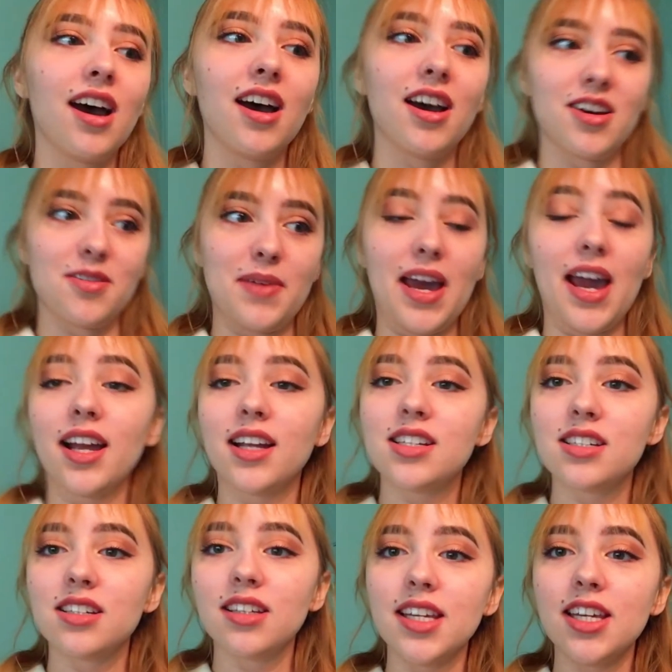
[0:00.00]
Um,
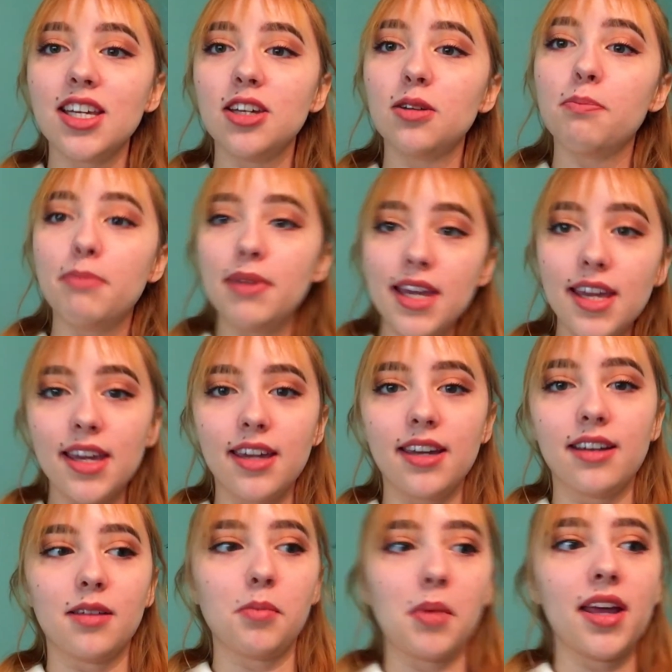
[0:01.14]
actually, he'll be
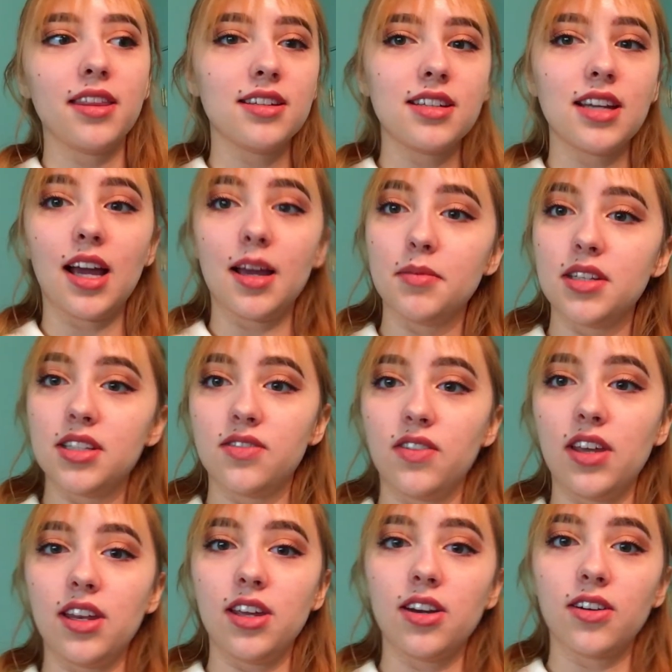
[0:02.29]
here by the time this
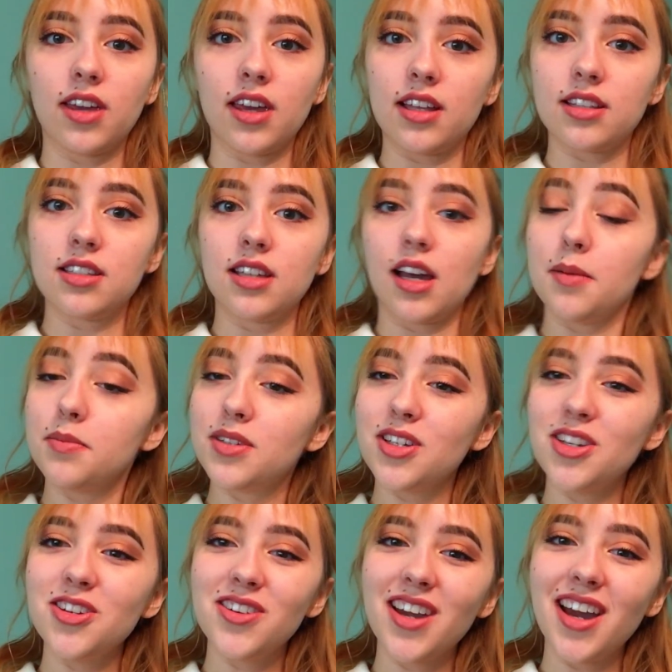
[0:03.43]
video gets up
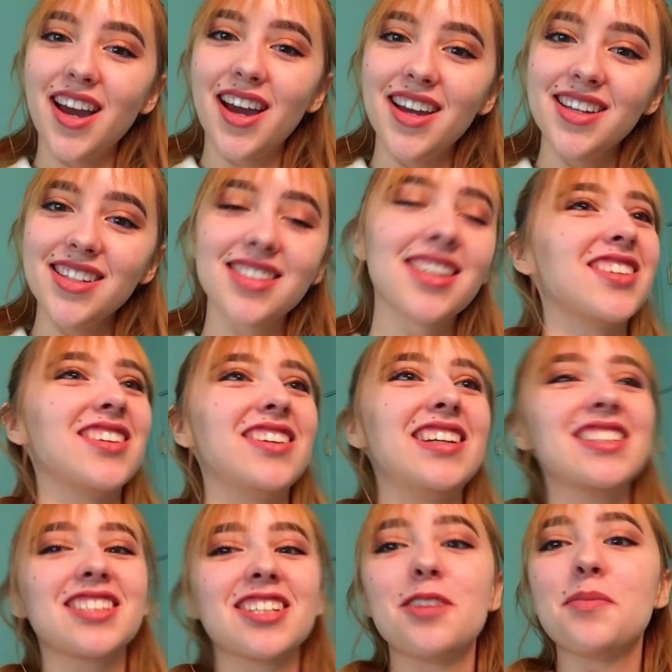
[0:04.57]
to you guys, so
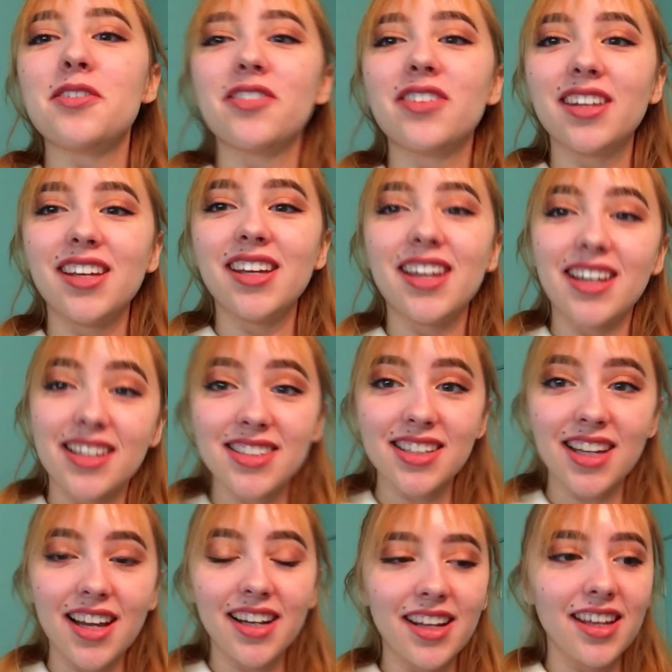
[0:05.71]
it's gonna be really
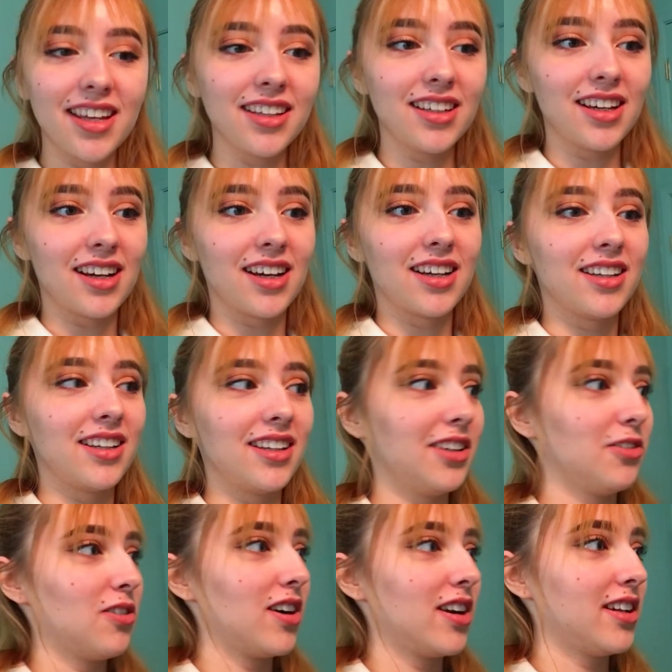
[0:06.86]
exciting.
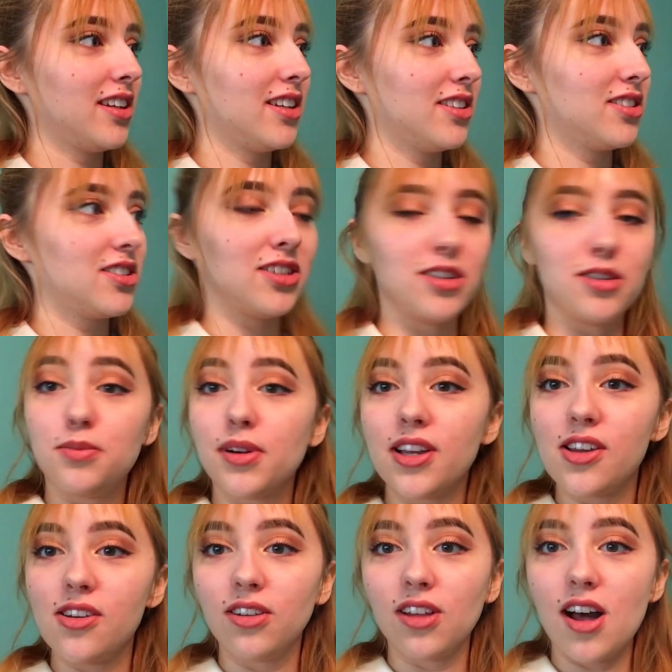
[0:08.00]
I wanted to
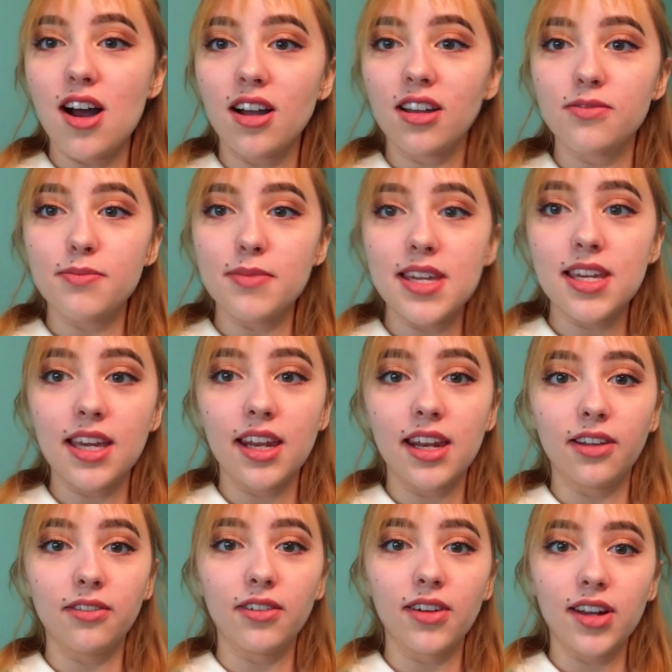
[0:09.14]
bring you along of me
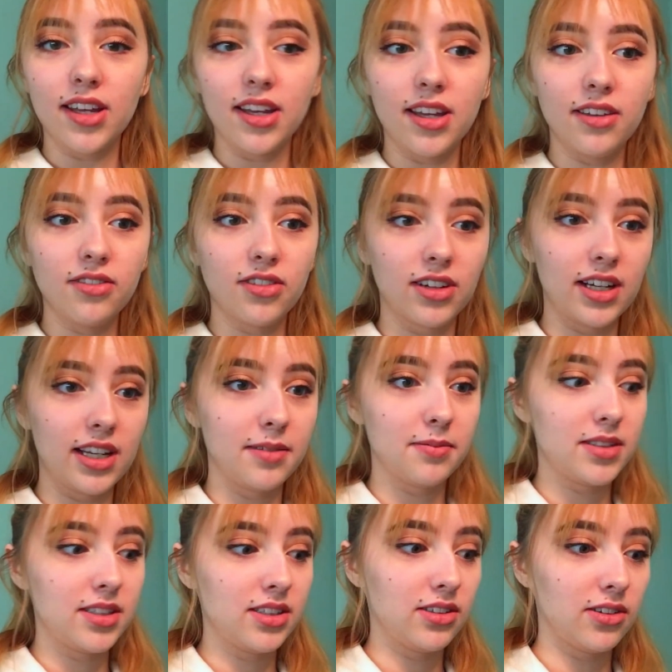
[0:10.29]
getting ready for him
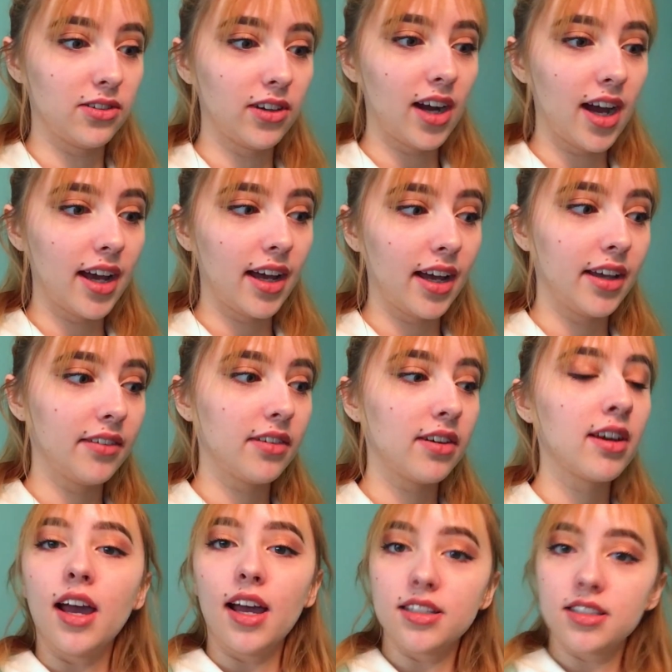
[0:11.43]
to arrive.
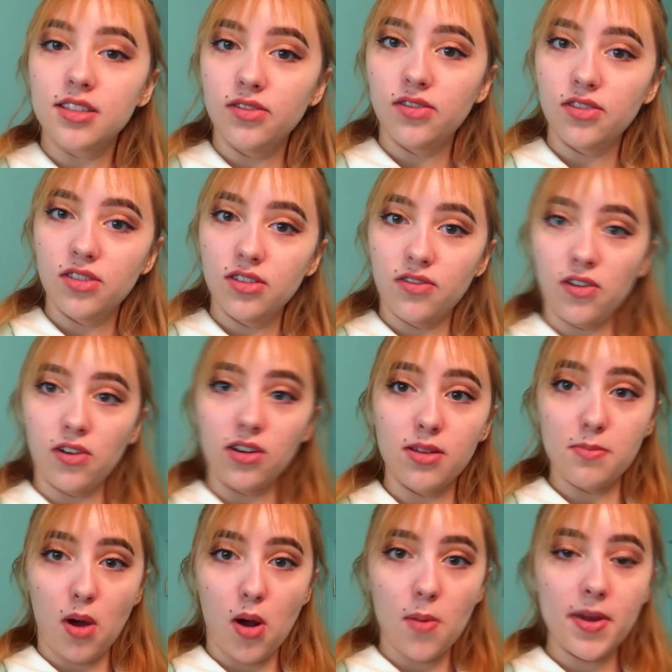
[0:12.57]
As of th- for
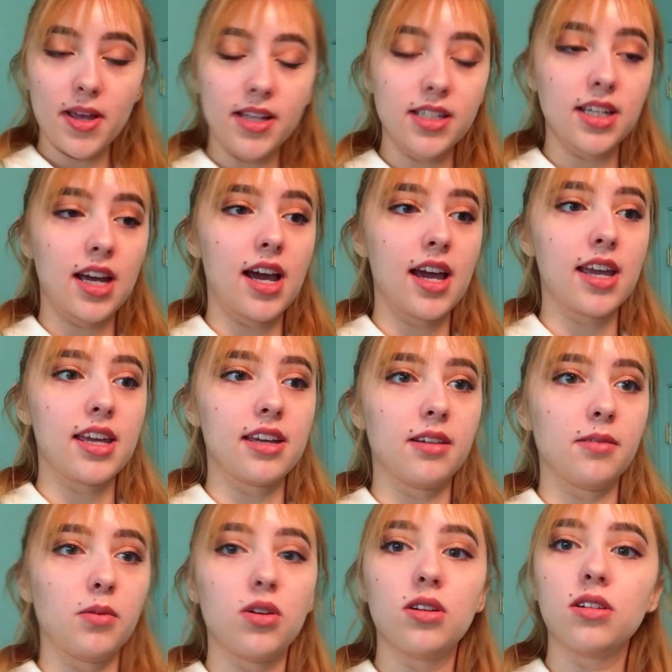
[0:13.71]
the moment, I
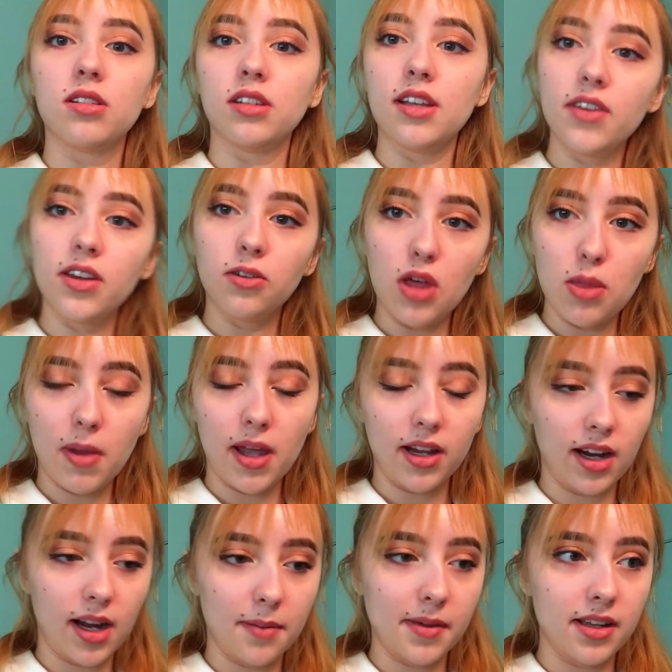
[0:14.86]
am living with my
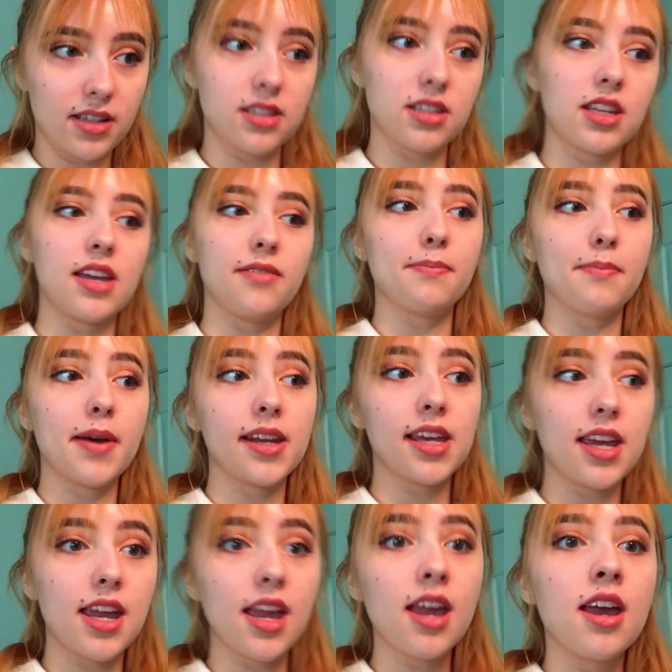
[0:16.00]
grandma to save
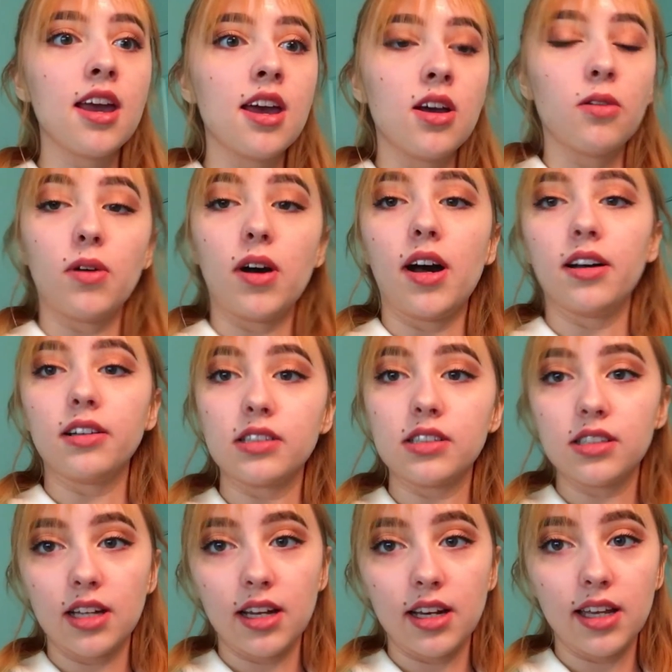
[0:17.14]
money while
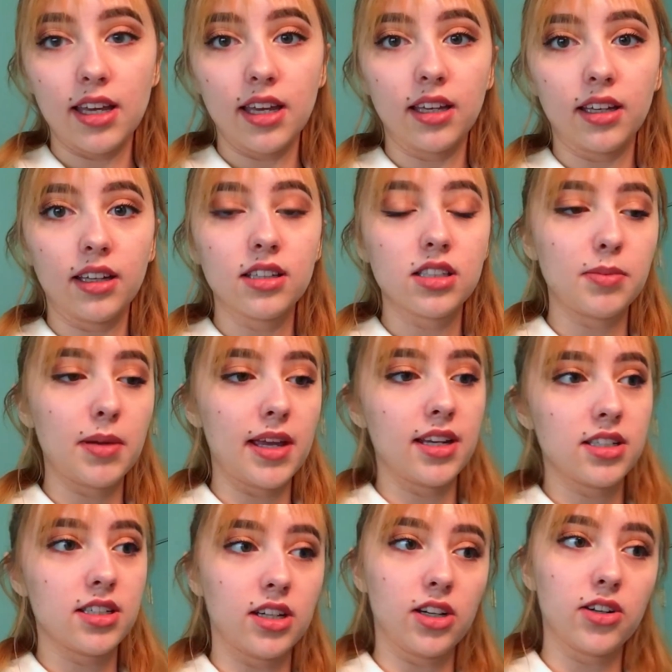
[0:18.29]
studying
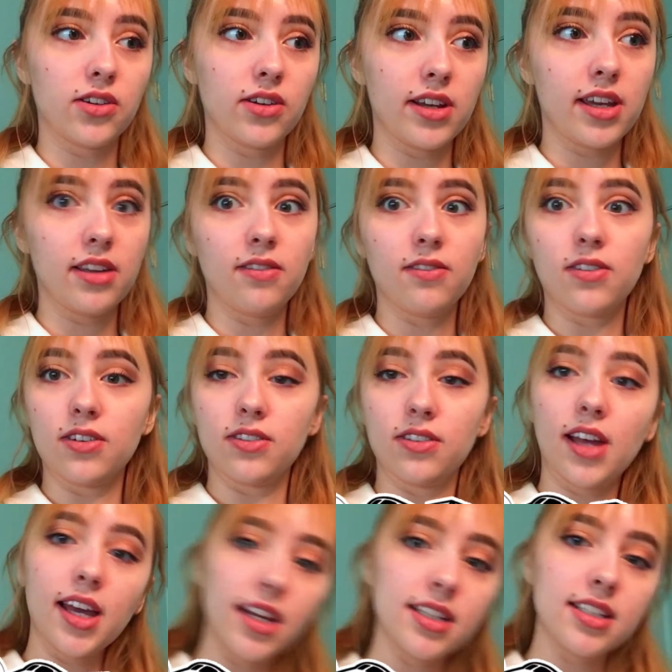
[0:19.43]
Spanish and Korean for
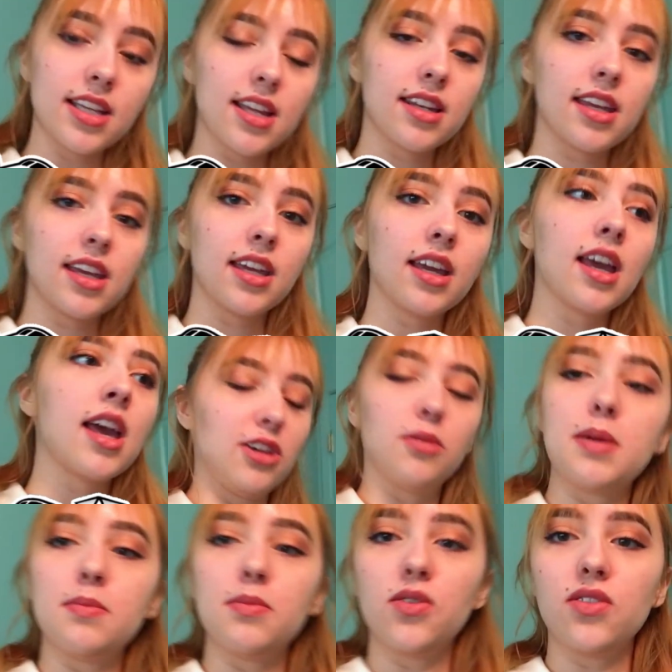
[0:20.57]
flight attending. He'll
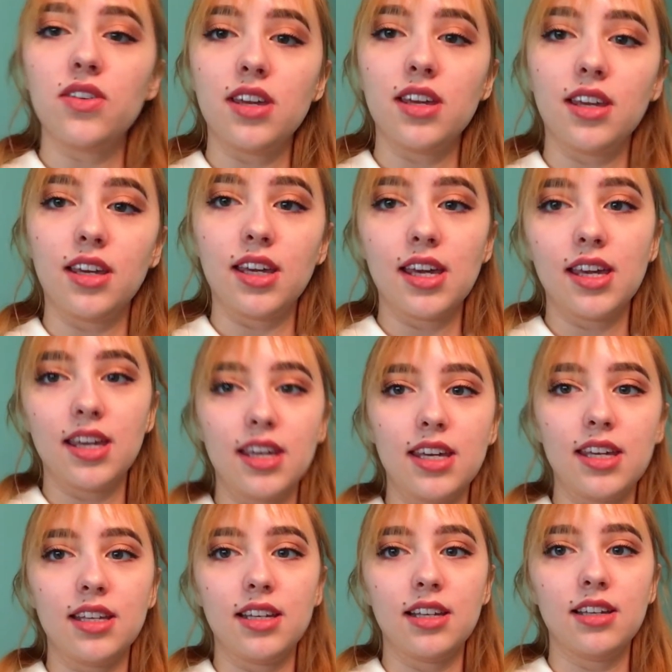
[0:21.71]
be moving
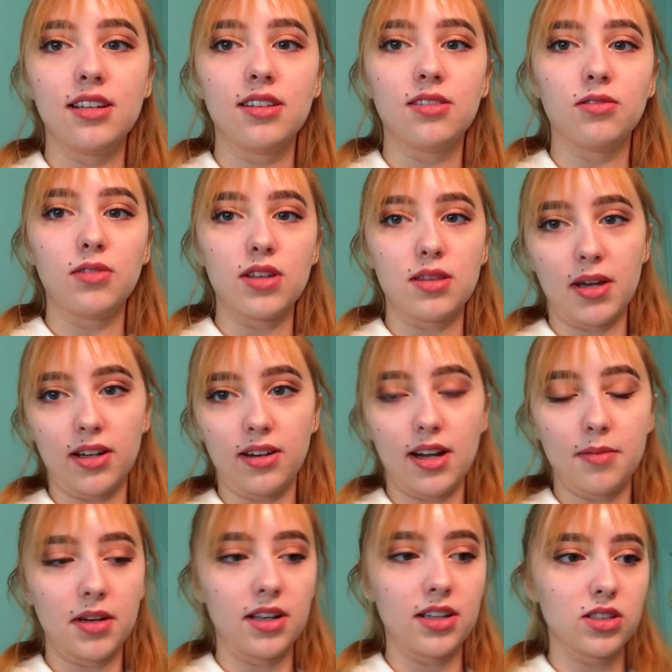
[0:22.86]
in with my
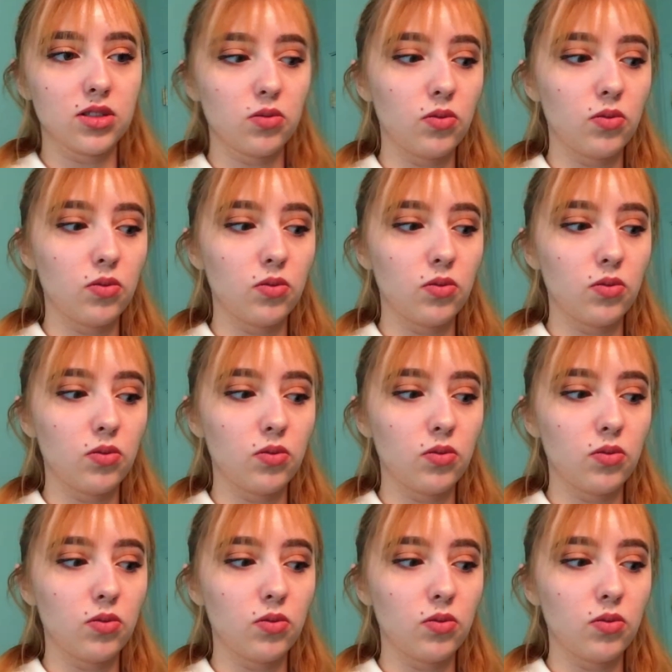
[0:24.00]
grandma as